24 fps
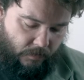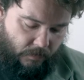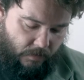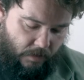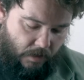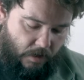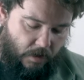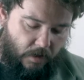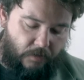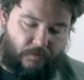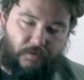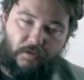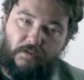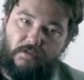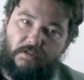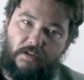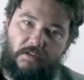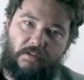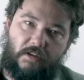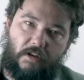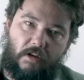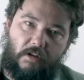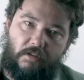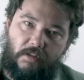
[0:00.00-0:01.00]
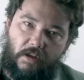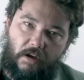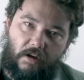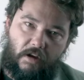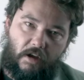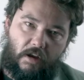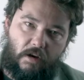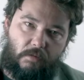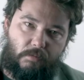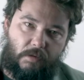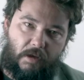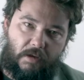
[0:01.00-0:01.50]
And at first I was like, oh, that
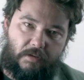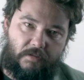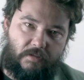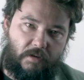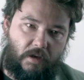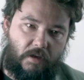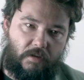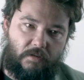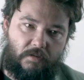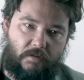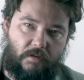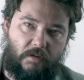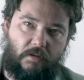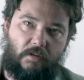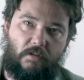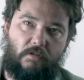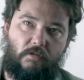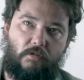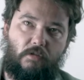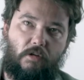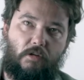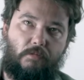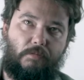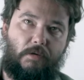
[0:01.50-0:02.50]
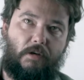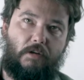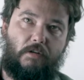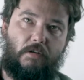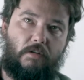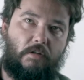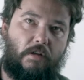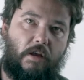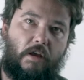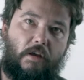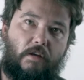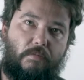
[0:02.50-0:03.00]
kind of makes sense. Like you wouldn't be able to
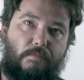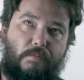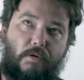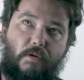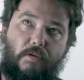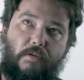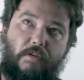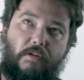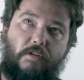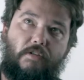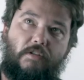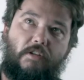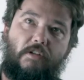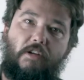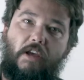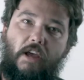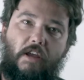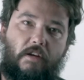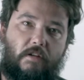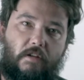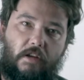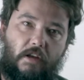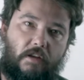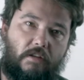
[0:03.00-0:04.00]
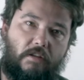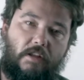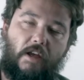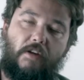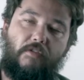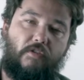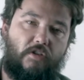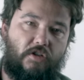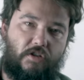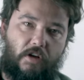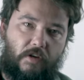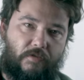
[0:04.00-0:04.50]
like pull your, you can't get
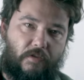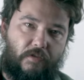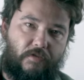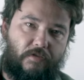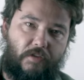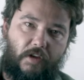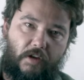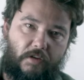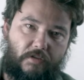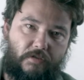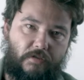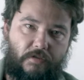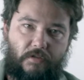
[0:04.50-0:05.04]
leverage off a fish.